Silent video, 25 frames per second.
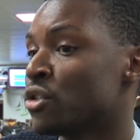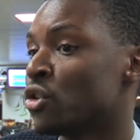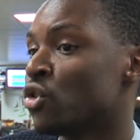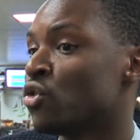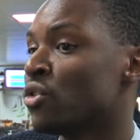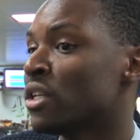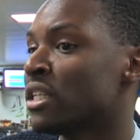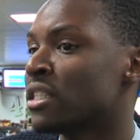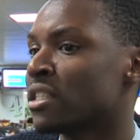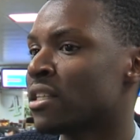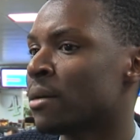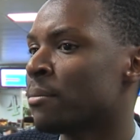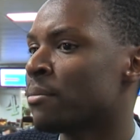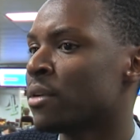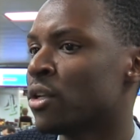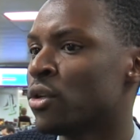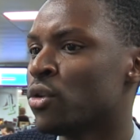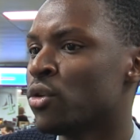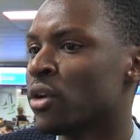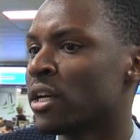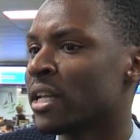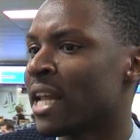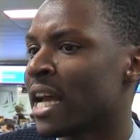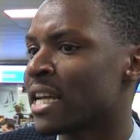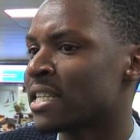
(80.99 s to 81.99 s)
So you need somebody
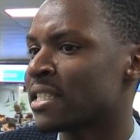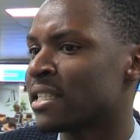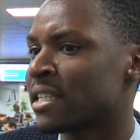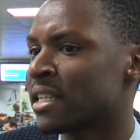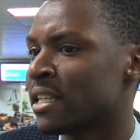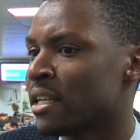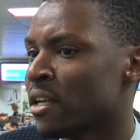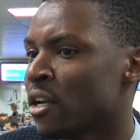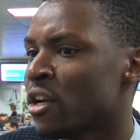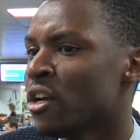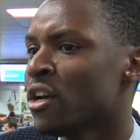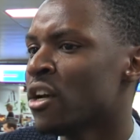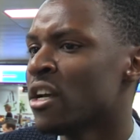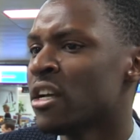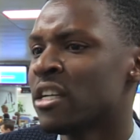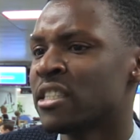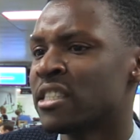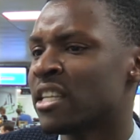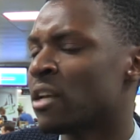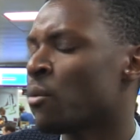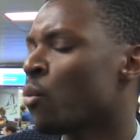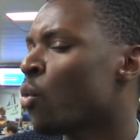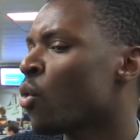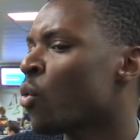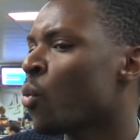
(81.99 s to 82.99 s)
who can actually
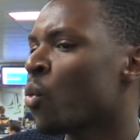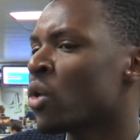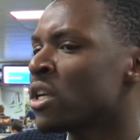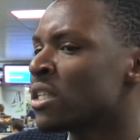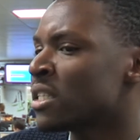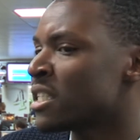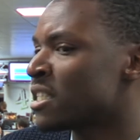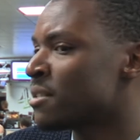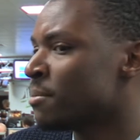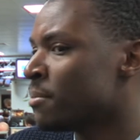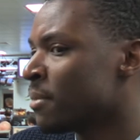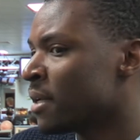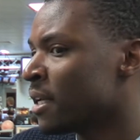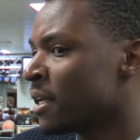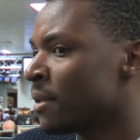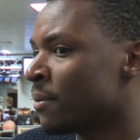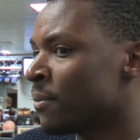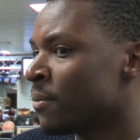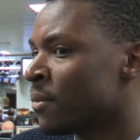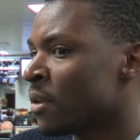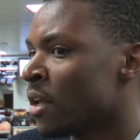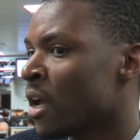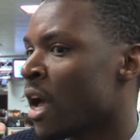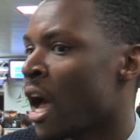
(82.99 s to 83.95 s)
say, well, what does this mean?